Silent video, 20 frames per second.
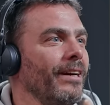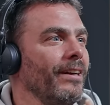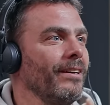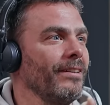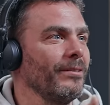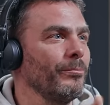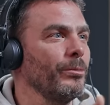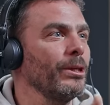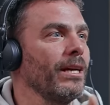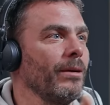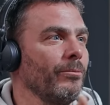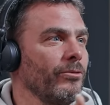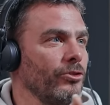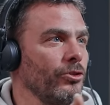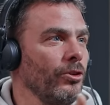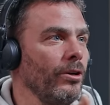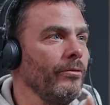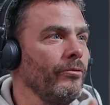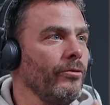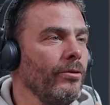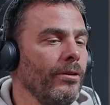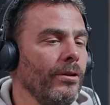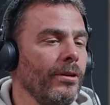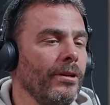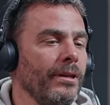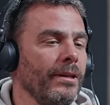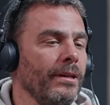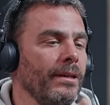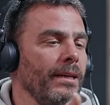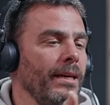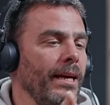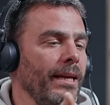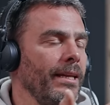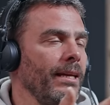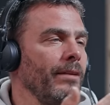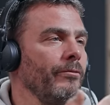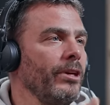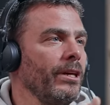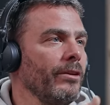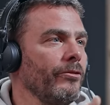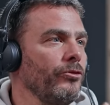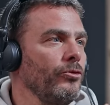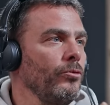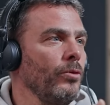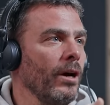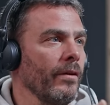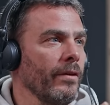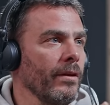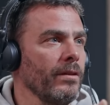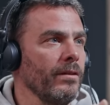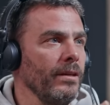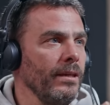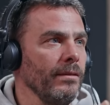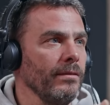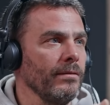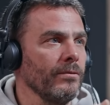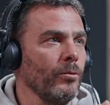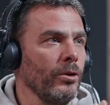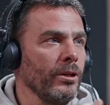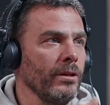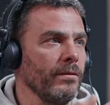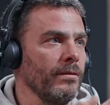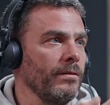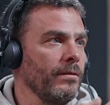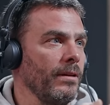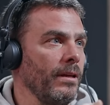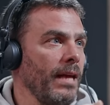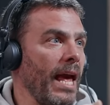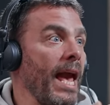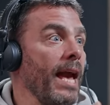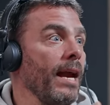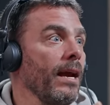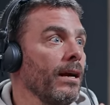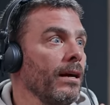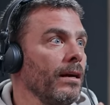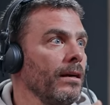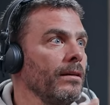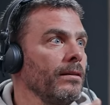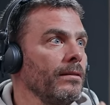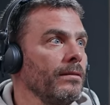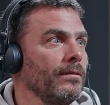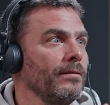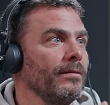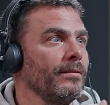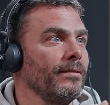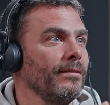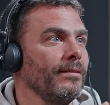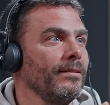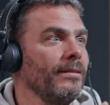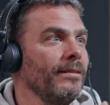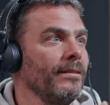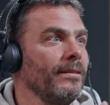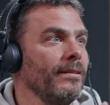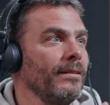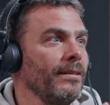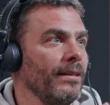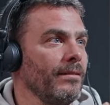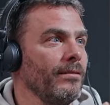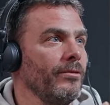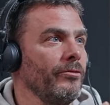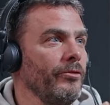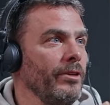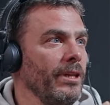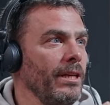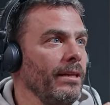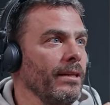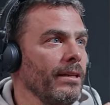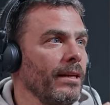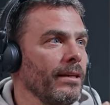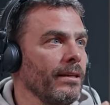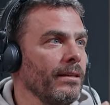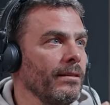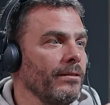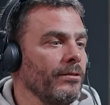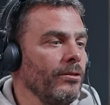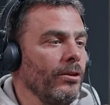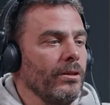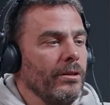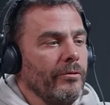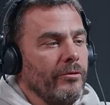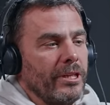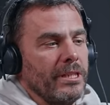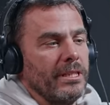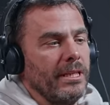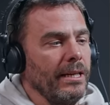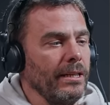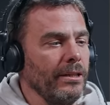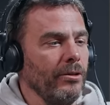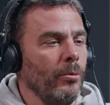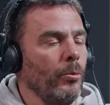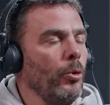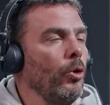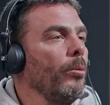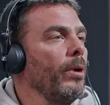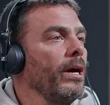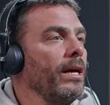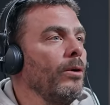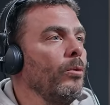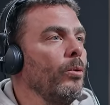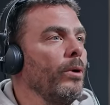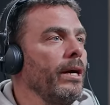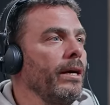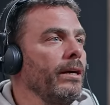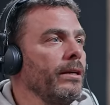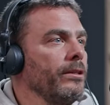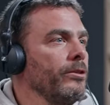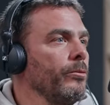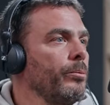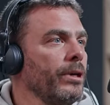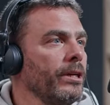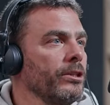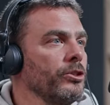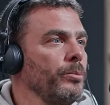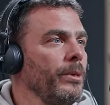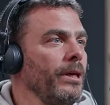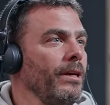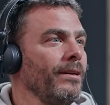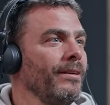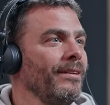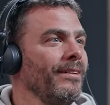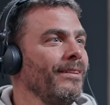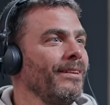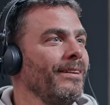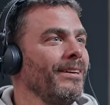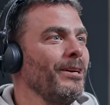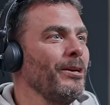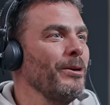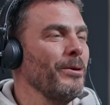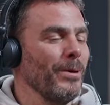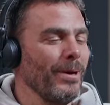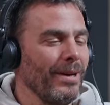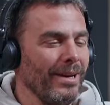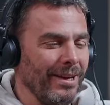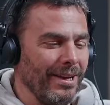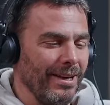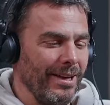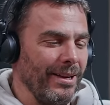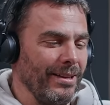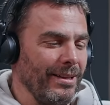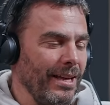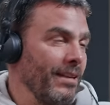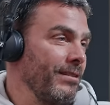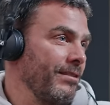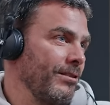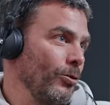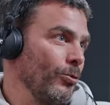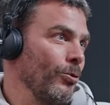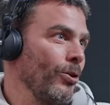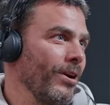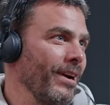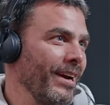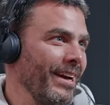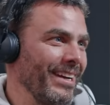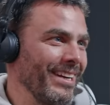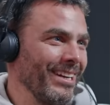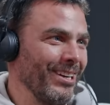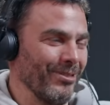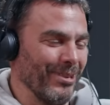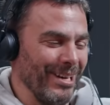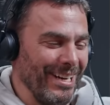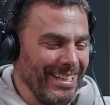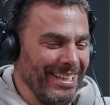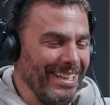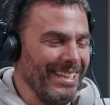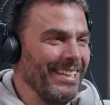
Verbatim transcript: Yeah, yeah? becomes joyful. Mm -hmm. And then we have two other things. One is anger. It's a feeling like it's not if I take your mobile away and you punch me. That's the wrong anger, right?